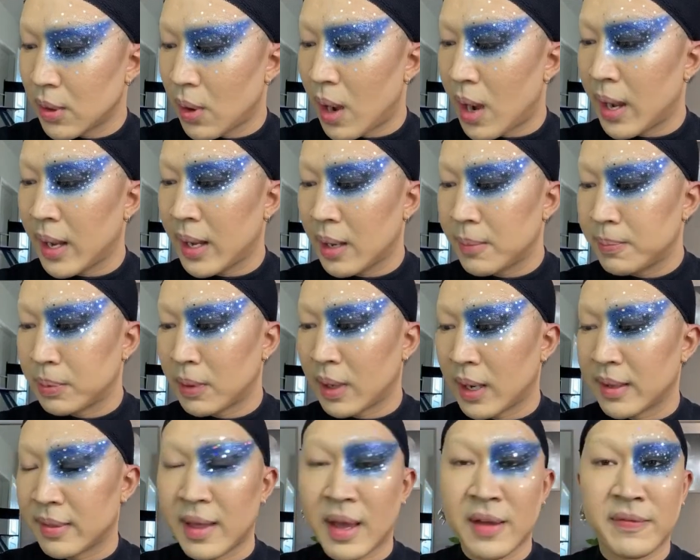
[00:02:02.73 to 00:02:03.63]
I
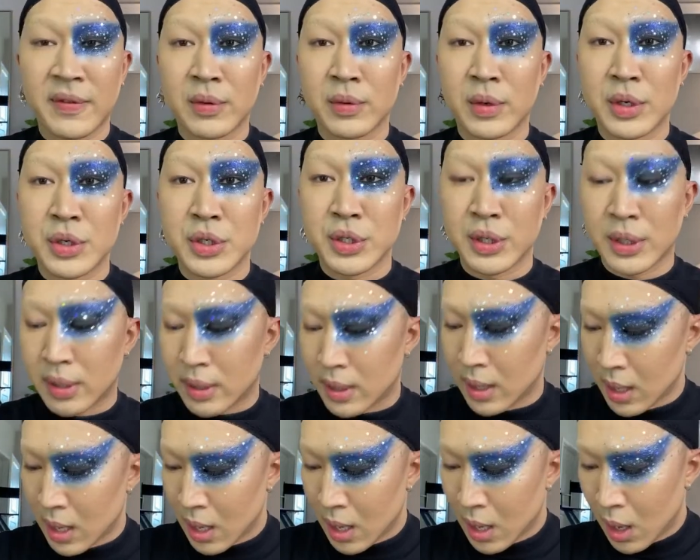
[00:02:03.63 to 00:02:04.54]
applied that foundation